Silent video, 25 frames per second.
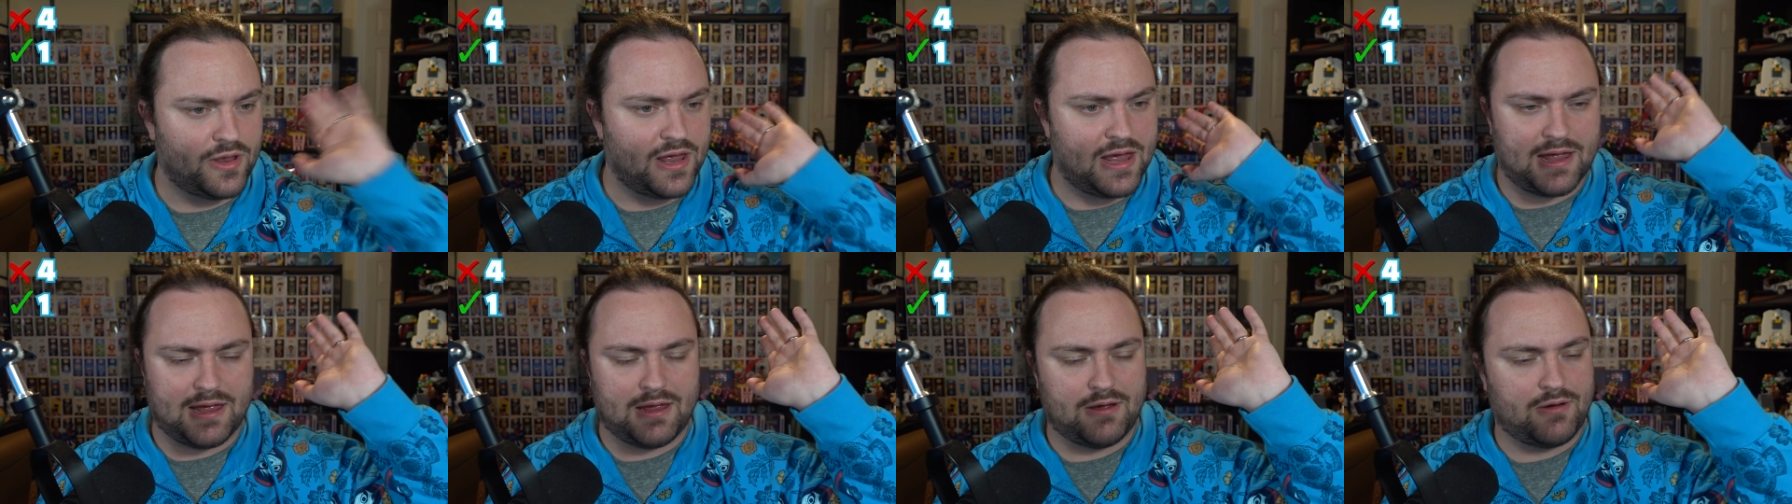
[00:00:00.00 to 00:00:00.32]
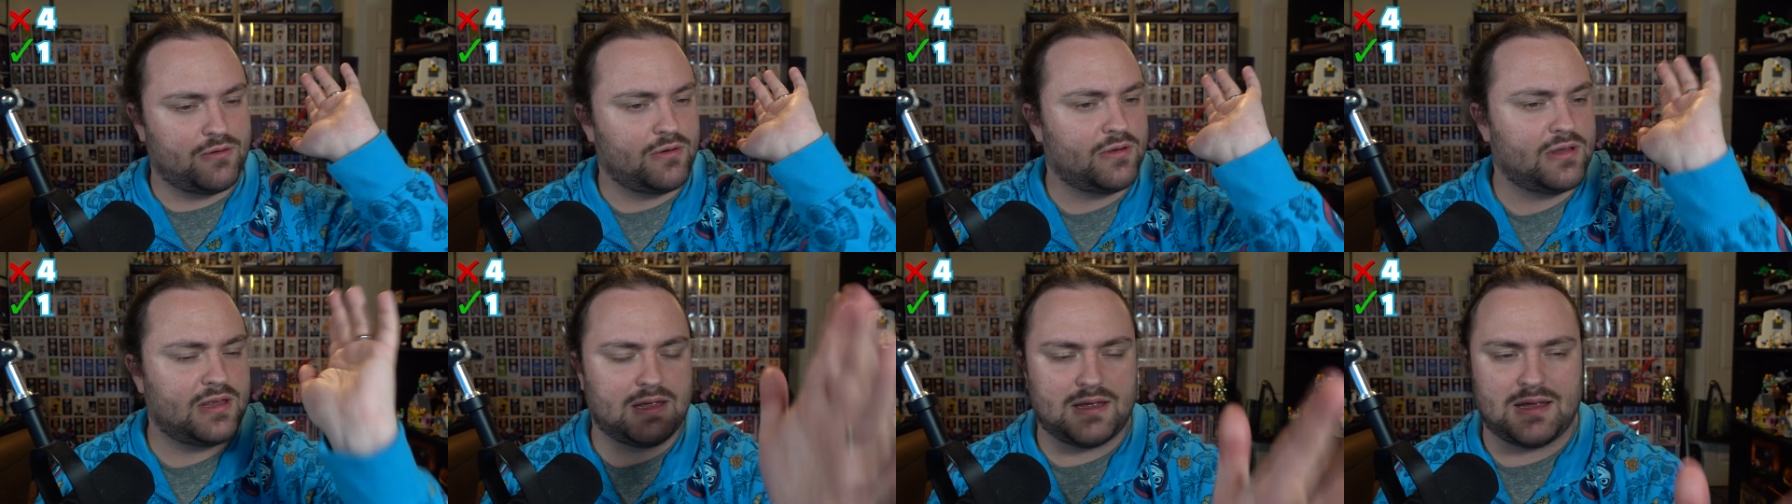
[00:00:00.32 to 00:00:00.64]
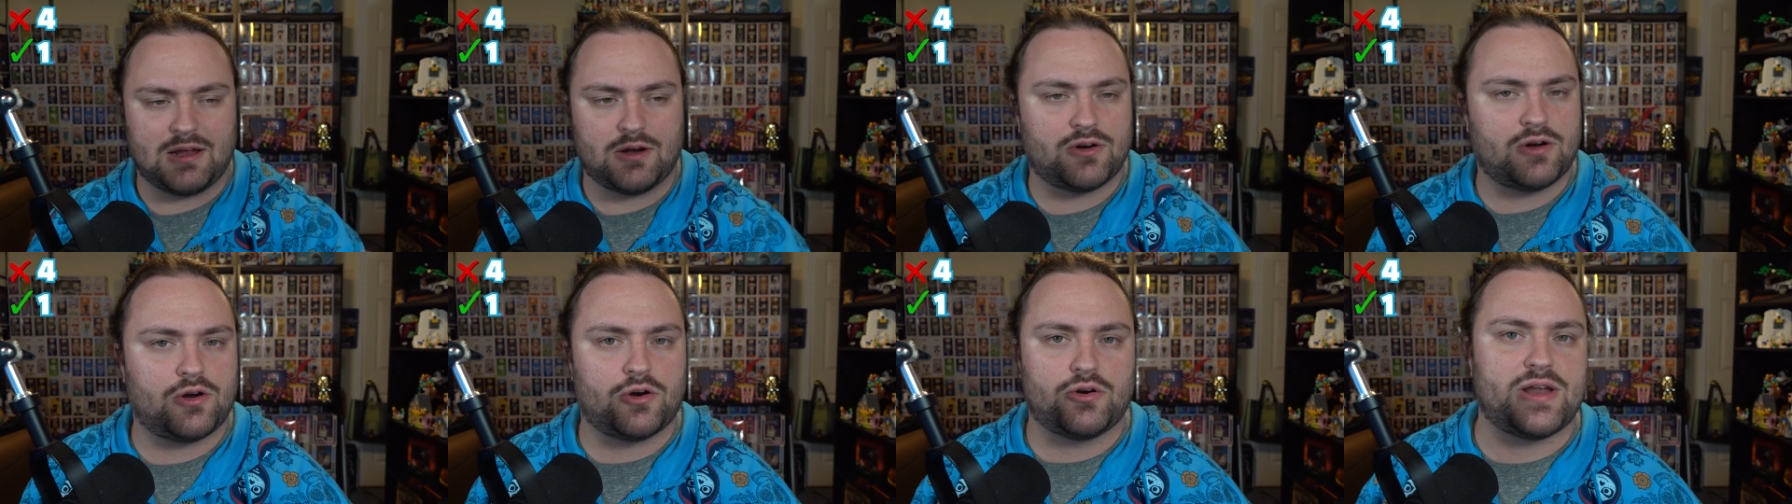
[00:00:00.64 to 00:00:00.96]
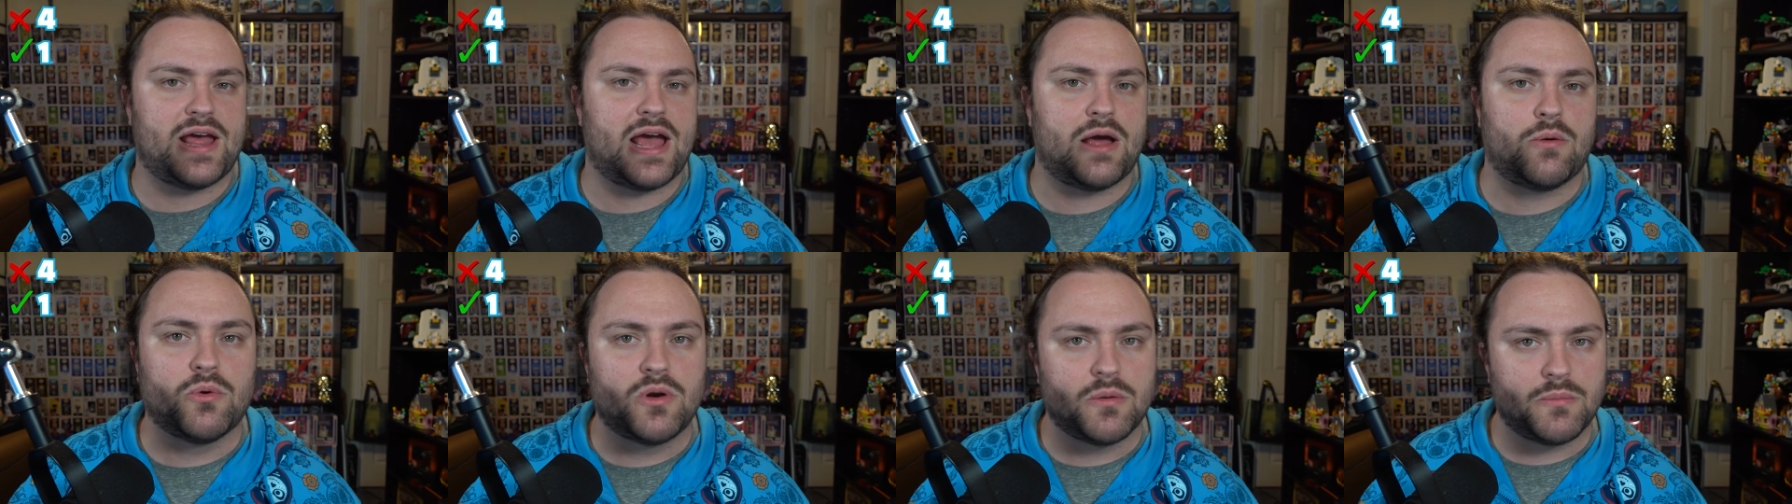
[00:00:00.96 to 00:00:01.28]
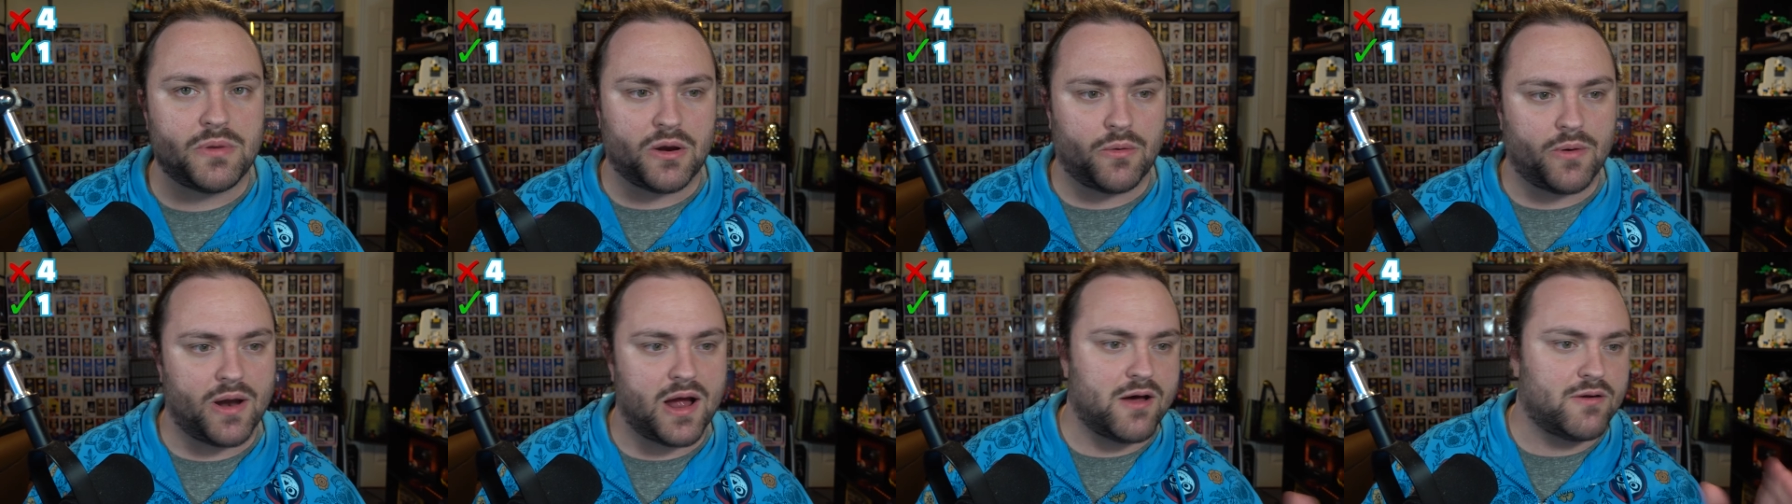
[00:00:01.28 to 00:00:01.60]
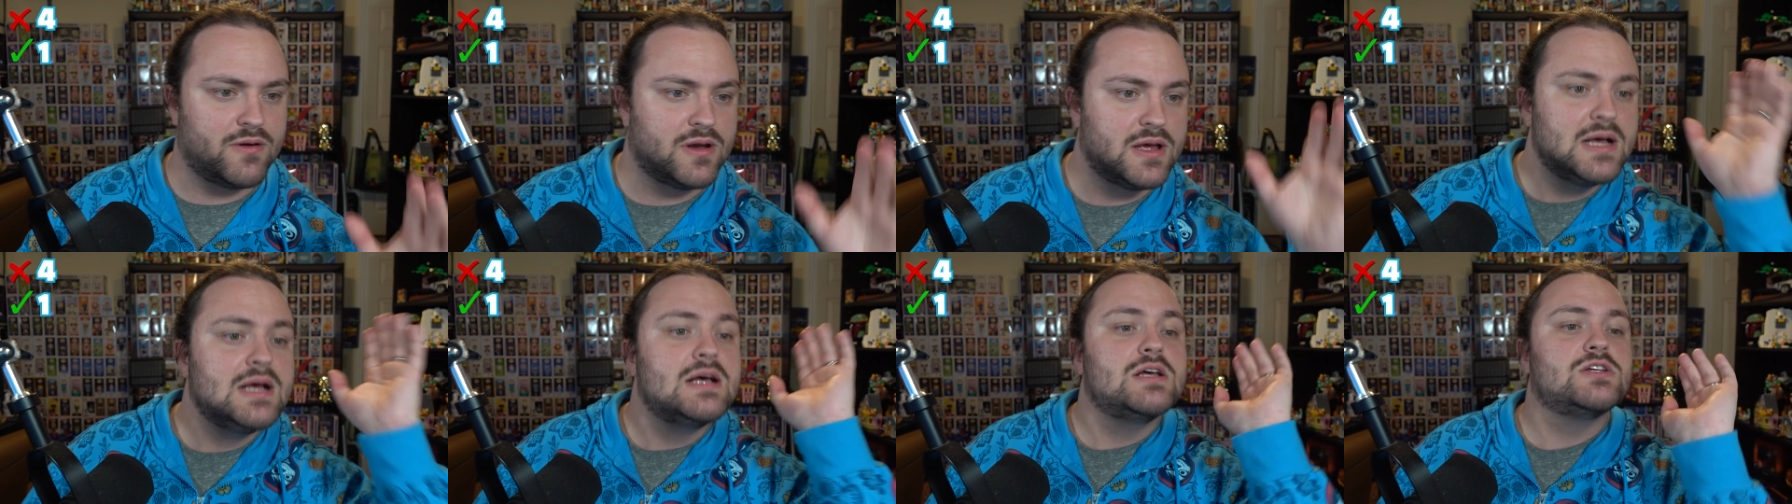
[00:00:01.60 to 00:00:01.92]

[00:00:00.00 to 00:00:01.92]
Her, her dad wouldn't be around.